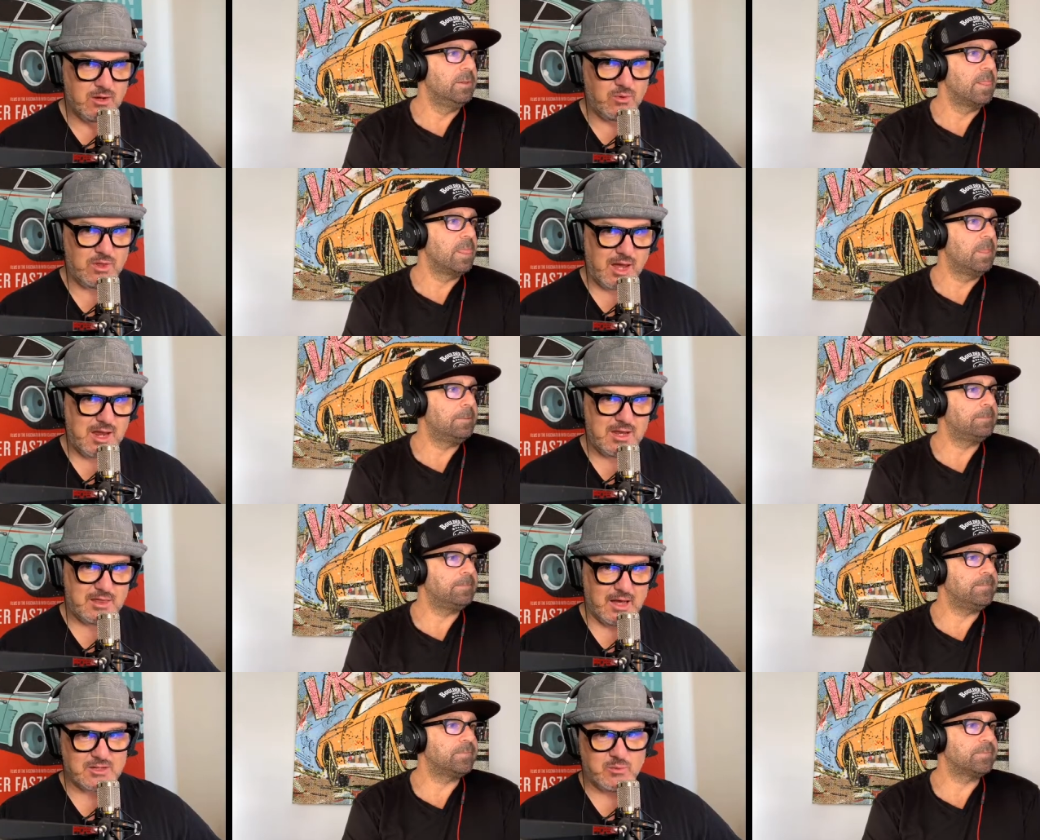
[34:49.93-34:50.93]
Speaker 1: with eighty
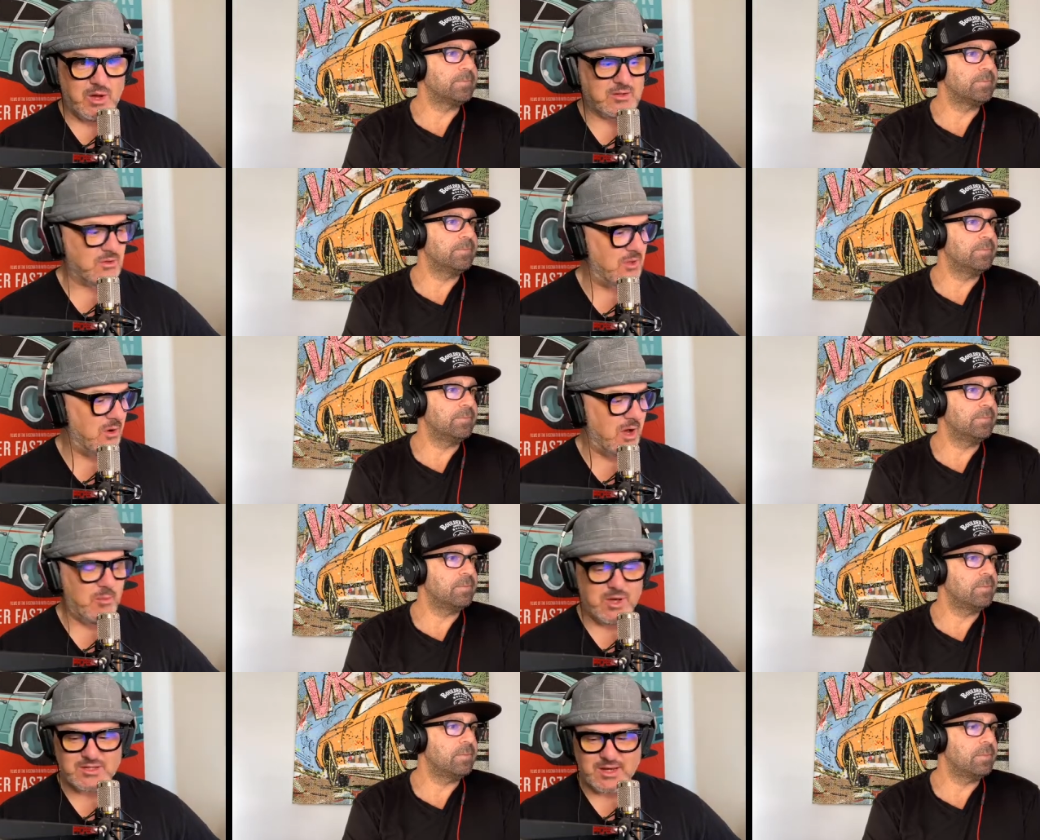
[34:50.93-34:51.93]
thousand miles with no
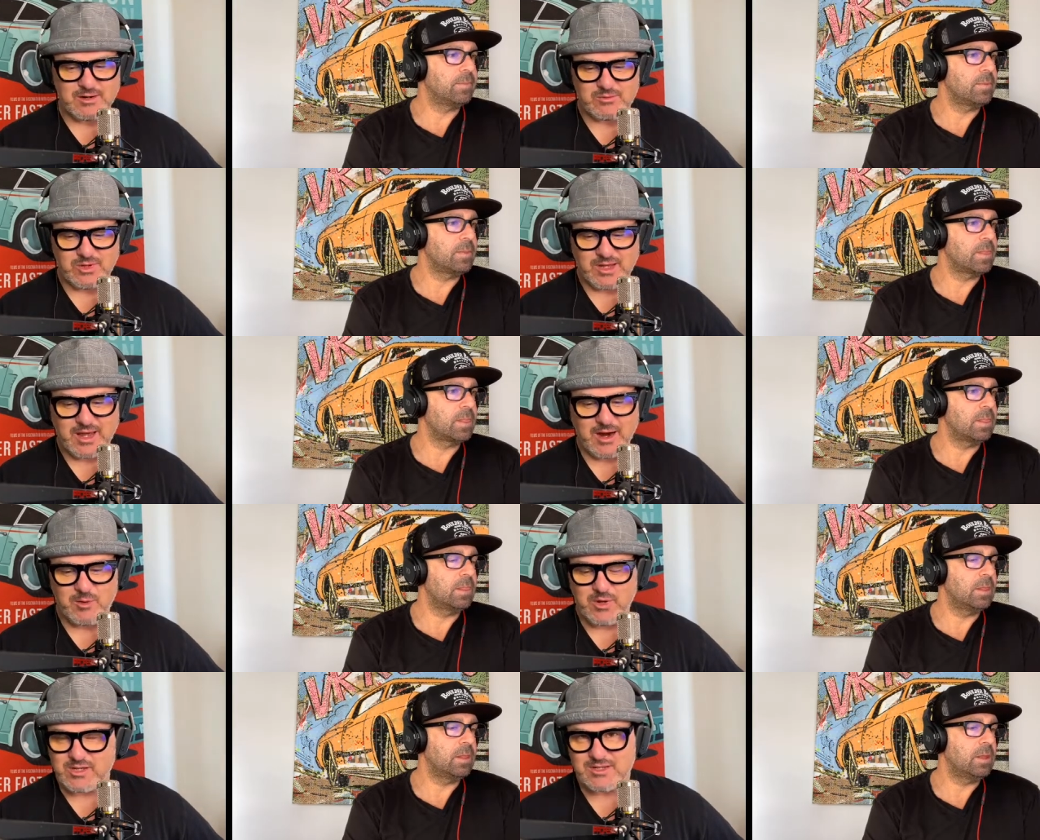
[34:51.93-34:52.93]
IMS, I don't really care
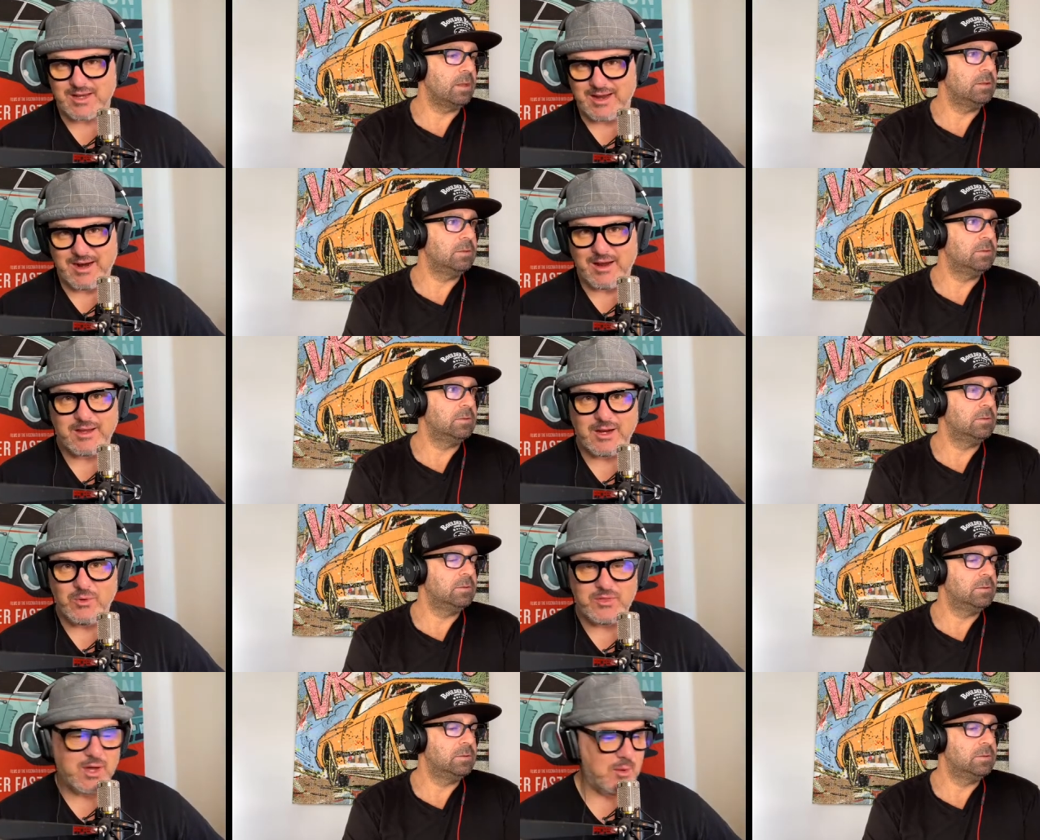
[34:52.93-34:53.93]
because it's like, all right, you know
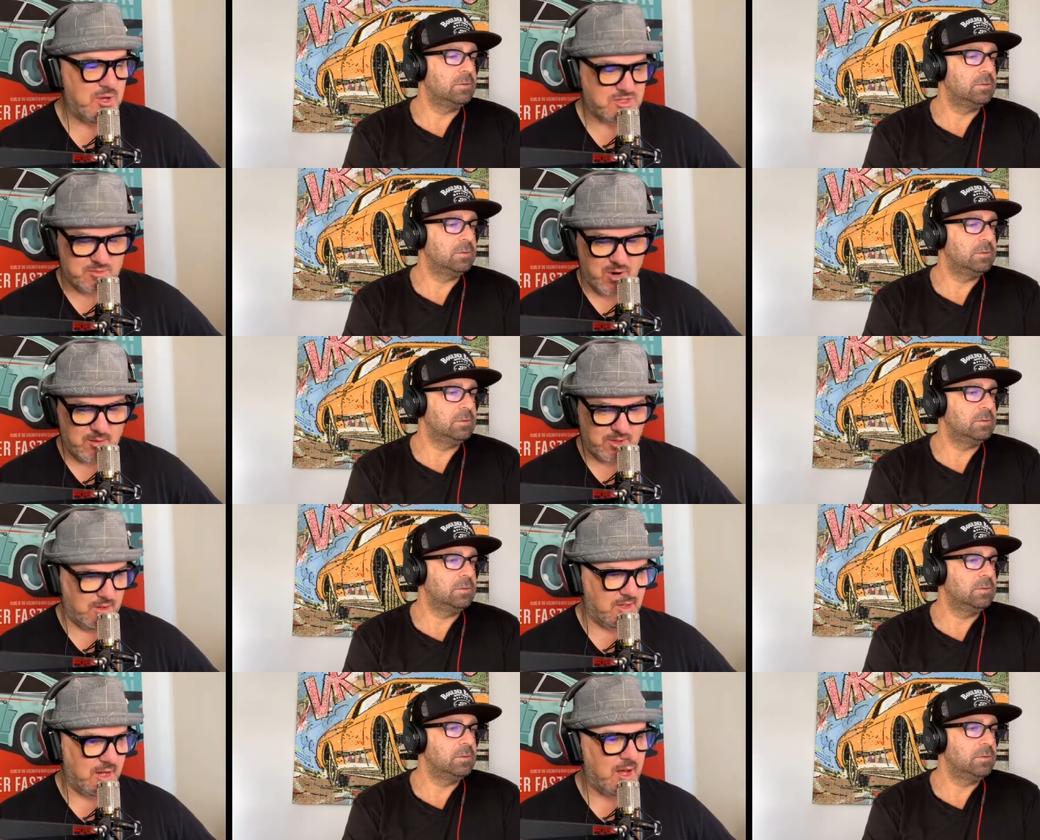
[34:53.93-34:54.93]
what, the IMS is probably
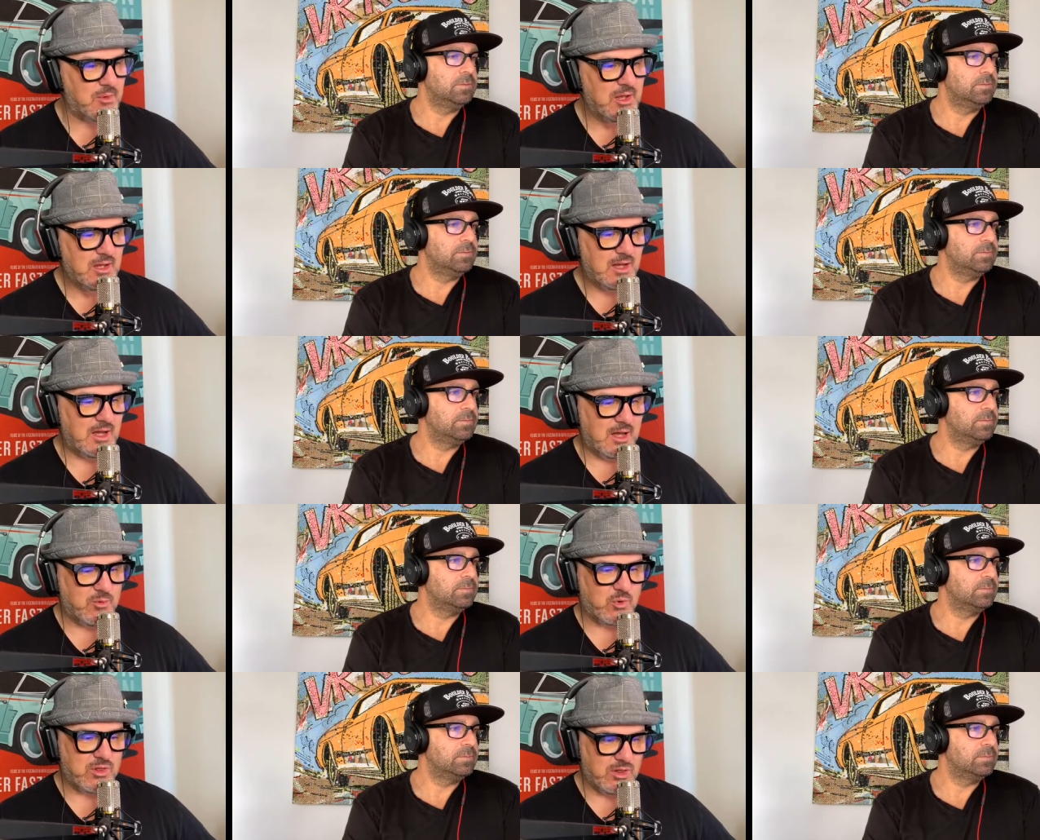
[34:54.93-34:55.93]
holding up. Uh,
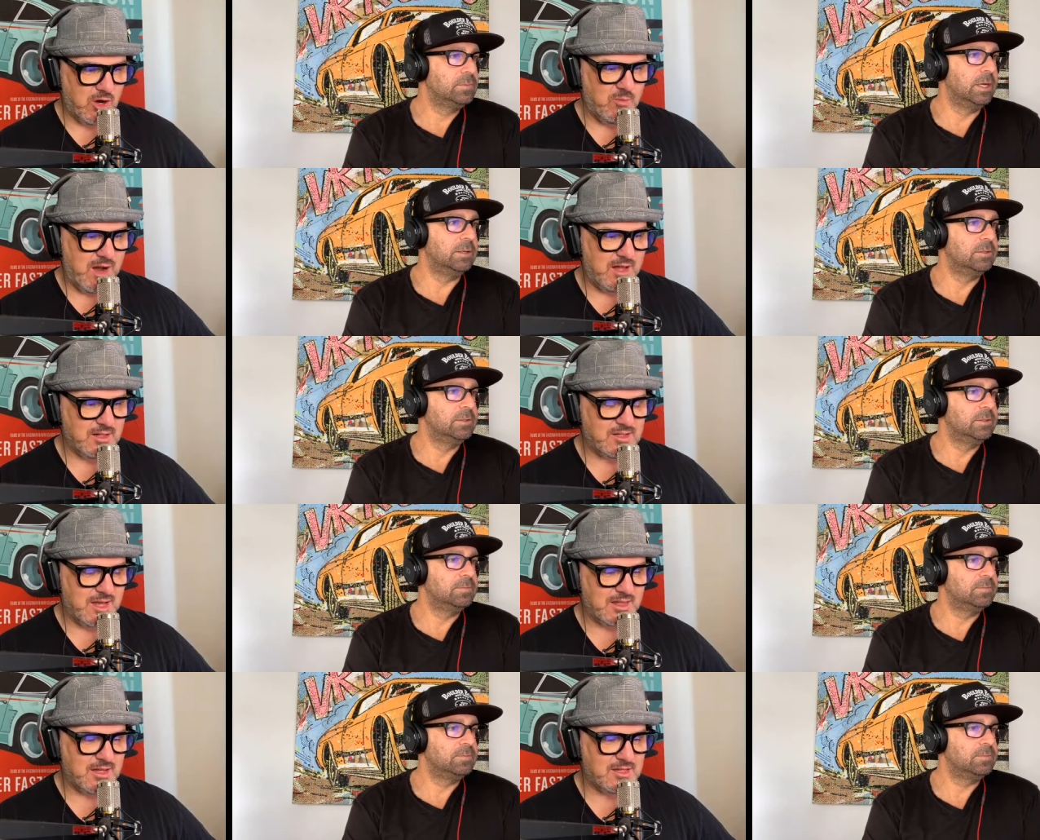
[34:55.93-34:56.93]
but with low yeah. mileage
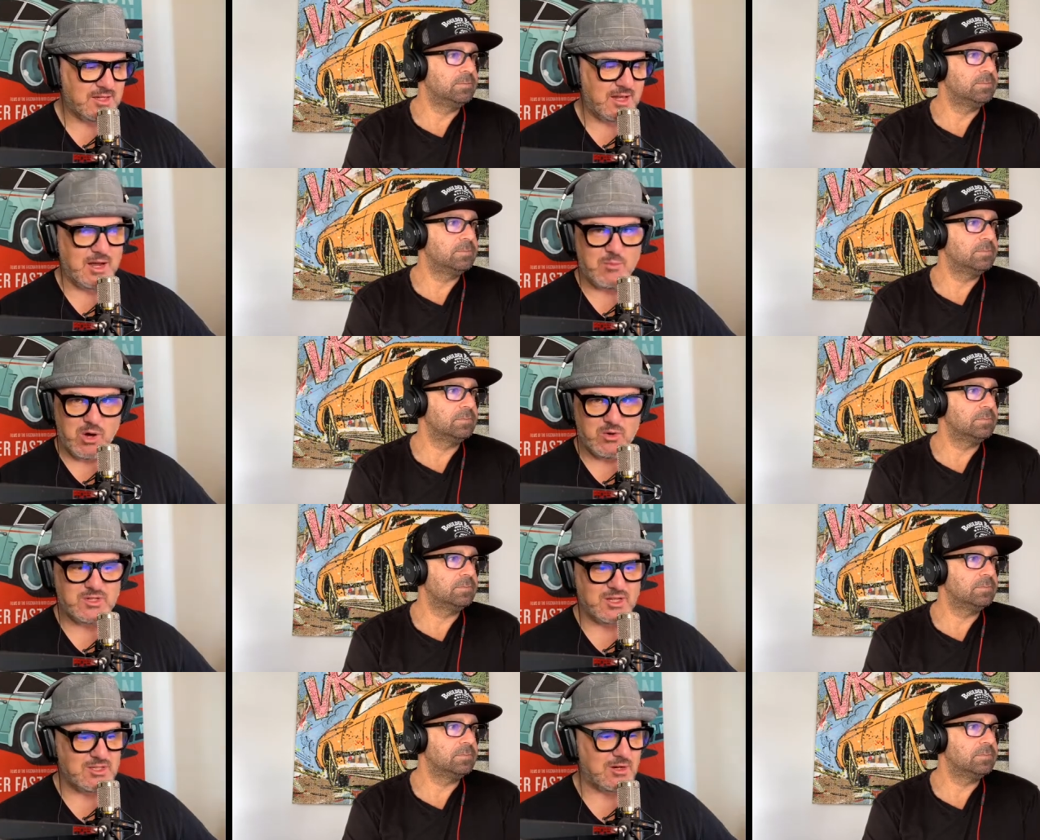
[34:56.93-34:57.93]
like this, and I'm always
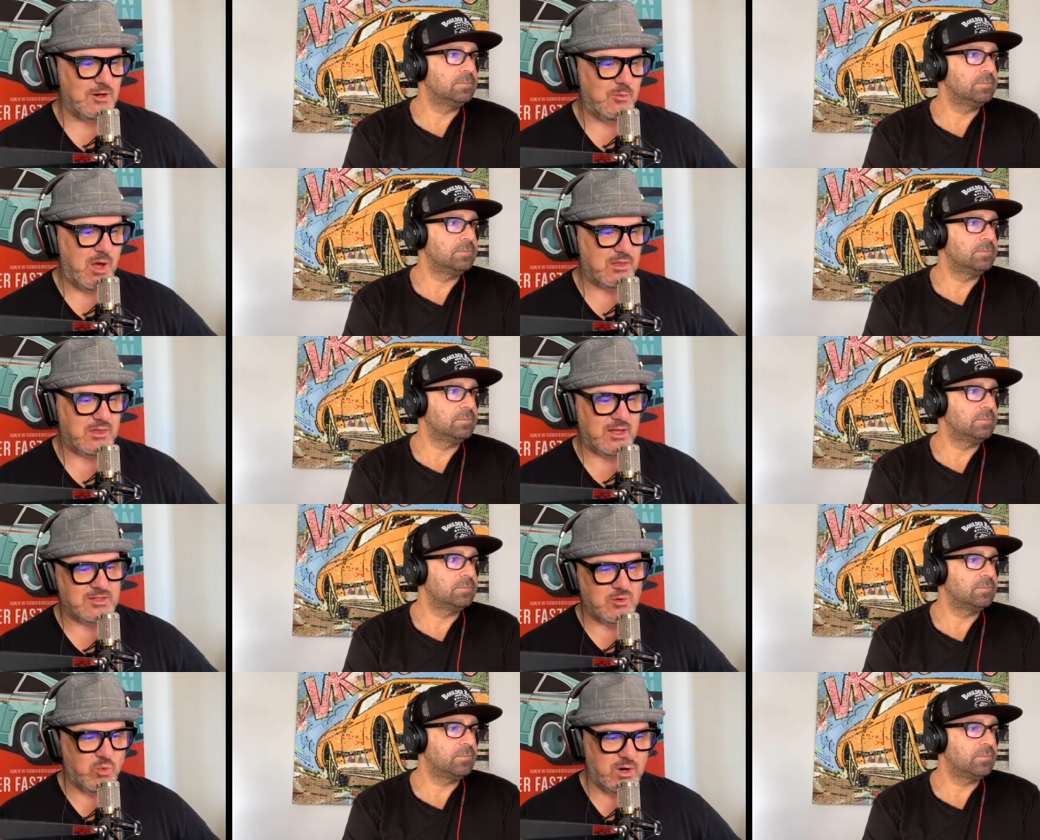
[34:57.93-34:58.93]
concerned about the things
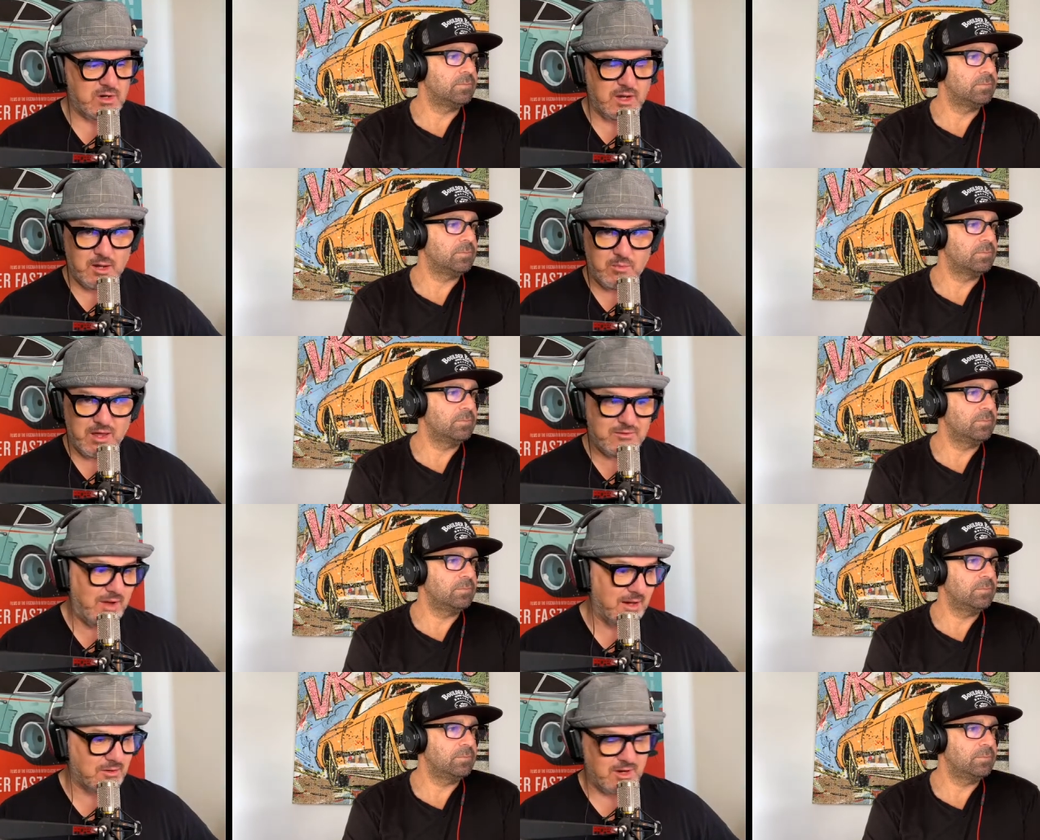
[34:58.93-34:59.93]
that weren't done by the
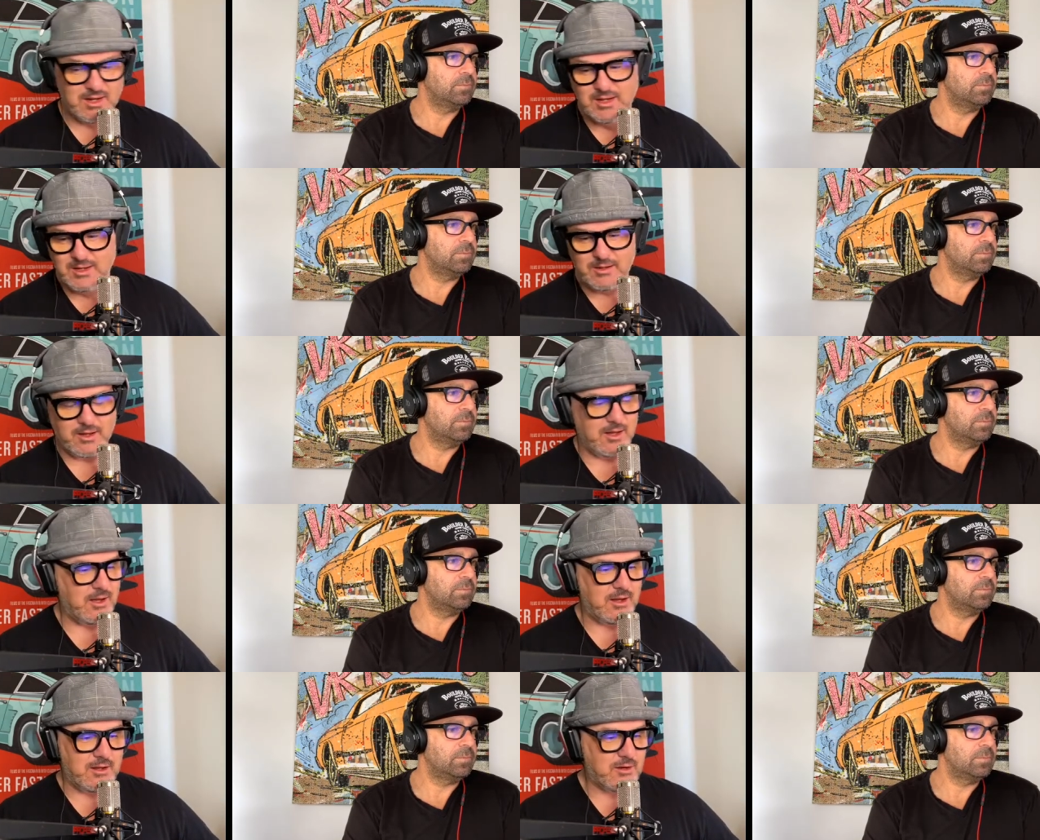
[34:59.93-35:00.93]
factory
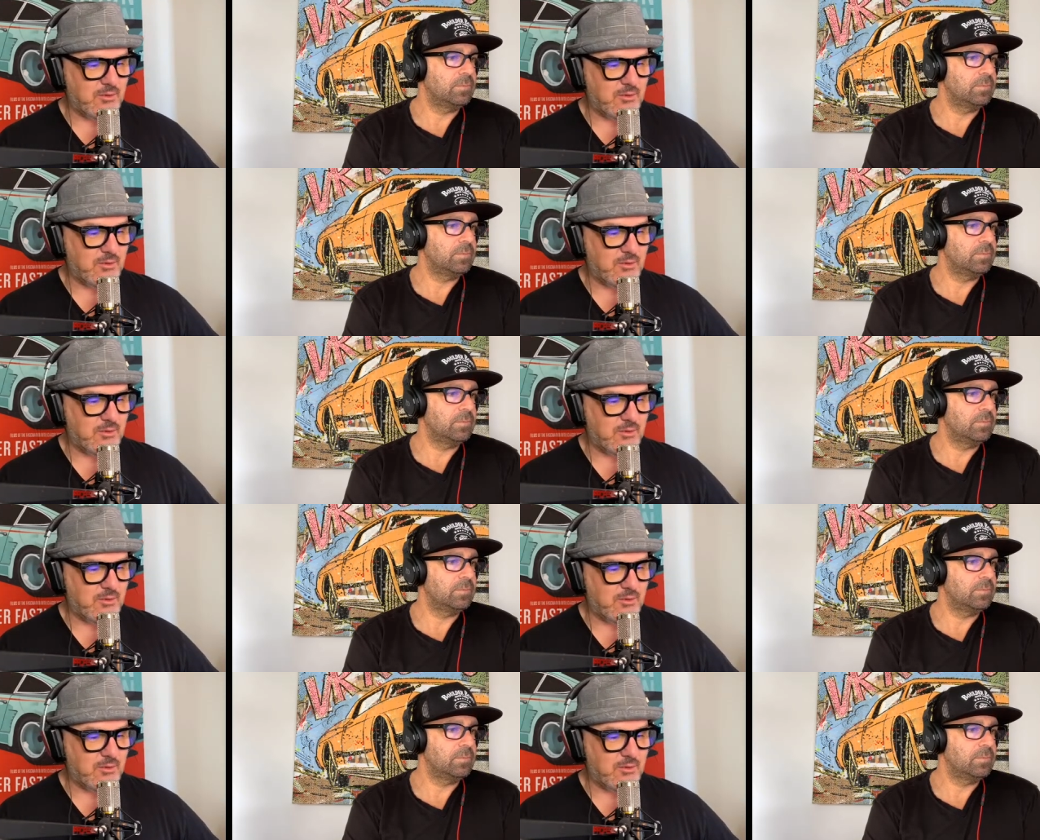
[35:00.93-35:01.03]
uh,